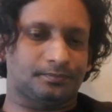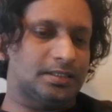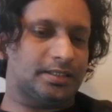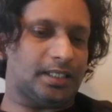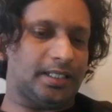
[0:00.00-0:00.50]

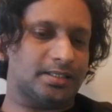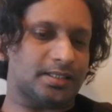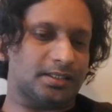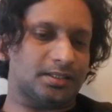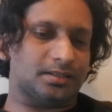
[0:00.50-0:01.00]
Studies
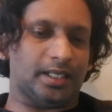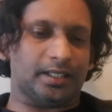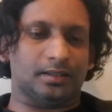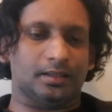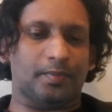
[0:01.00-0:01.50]
suggest
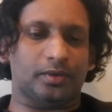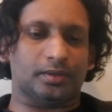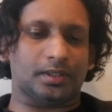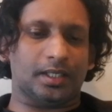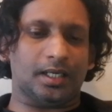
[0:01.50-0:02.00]
that
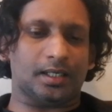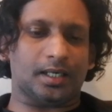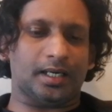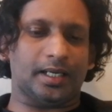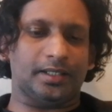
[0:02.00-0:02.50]
about
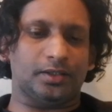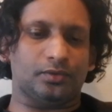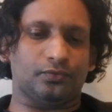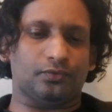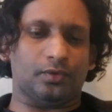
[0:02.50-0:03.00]
380
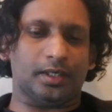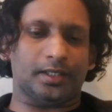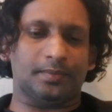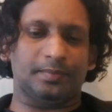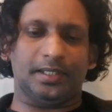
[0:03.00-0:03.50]
to
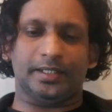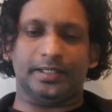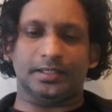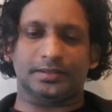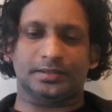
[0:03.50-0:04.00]
400 million
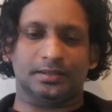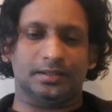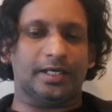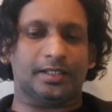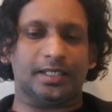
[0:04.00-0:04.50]
years
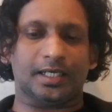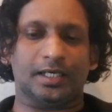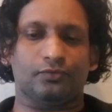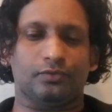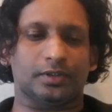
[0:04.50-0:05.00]
were
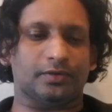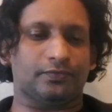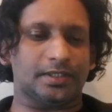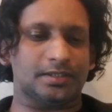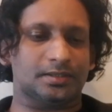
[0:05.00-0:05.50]
taken for the
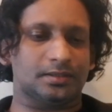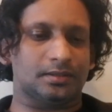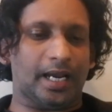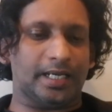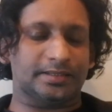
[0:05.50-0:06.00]
first
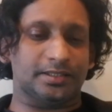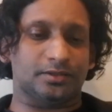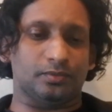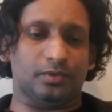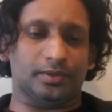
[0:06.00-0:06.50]
galaxies
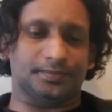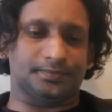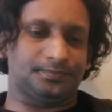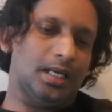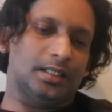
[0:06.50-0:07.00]
to born.
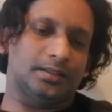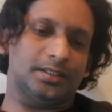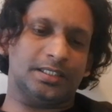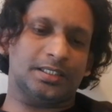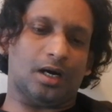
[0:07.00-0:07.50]

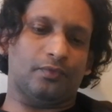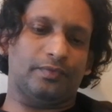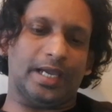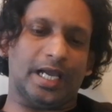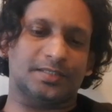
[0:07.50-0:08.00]
This is how
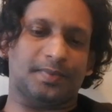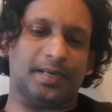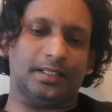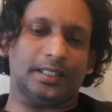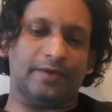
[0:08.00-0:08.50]
we
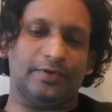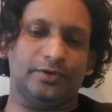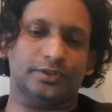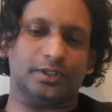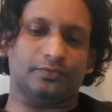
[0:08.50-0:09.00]
explain the
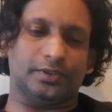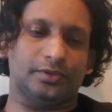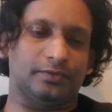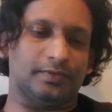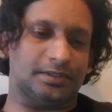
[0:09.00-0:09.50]
evolution of the
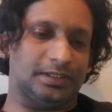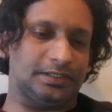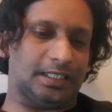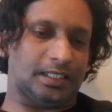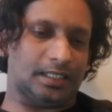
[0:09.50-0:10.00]
universe
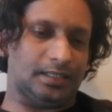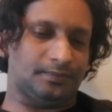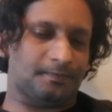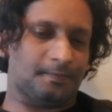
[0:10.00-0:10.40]
in general.